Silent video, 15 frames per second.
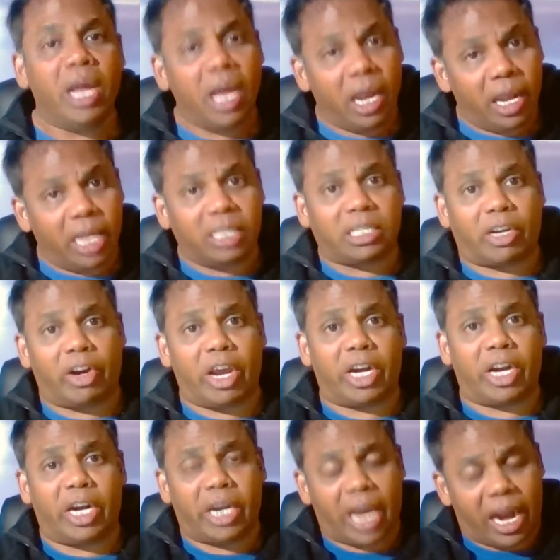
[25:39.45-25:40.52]
Let's create
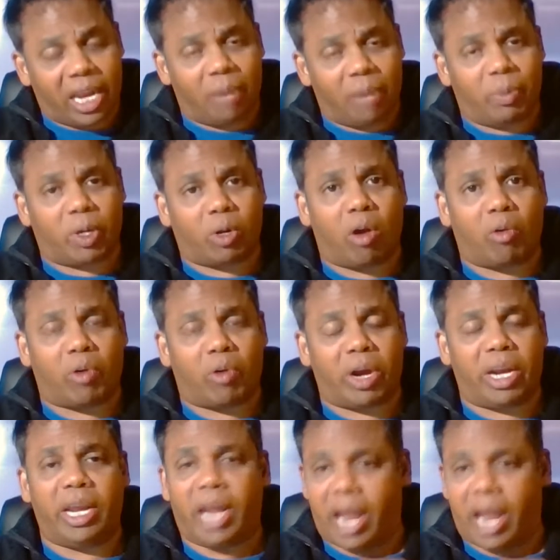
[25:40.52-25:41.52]
it and keep it all ready.